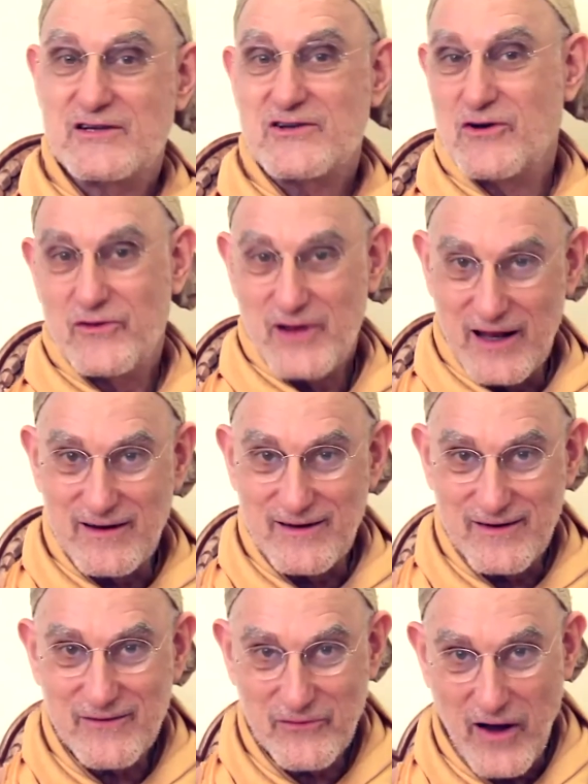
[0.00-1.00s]
So then
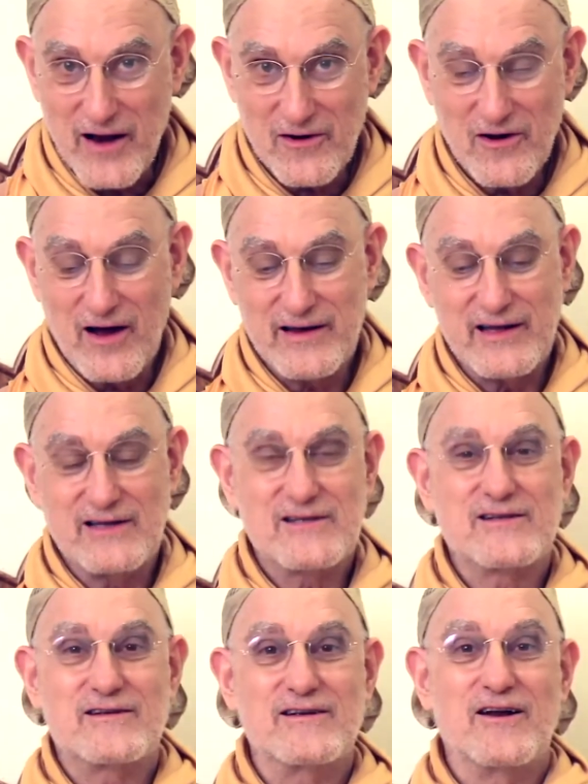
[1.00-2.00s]
fire god
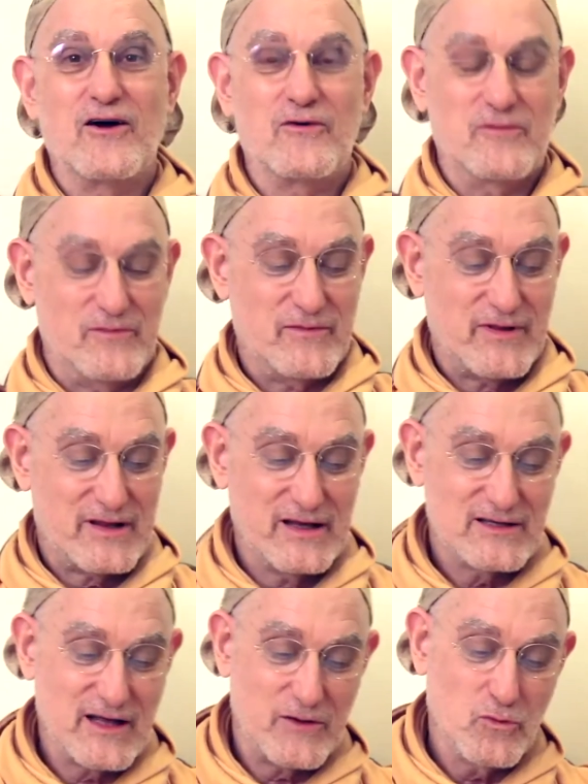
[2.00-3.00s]
eats,
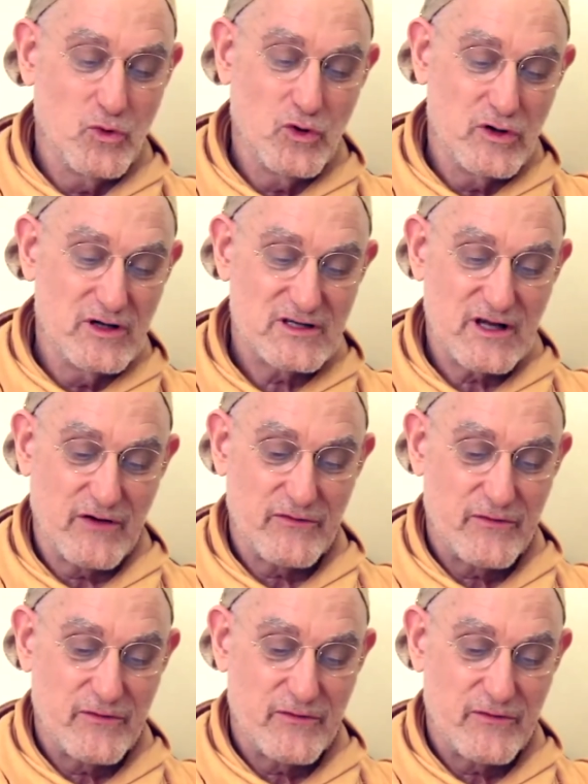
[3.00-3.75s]
things like wood and stuff.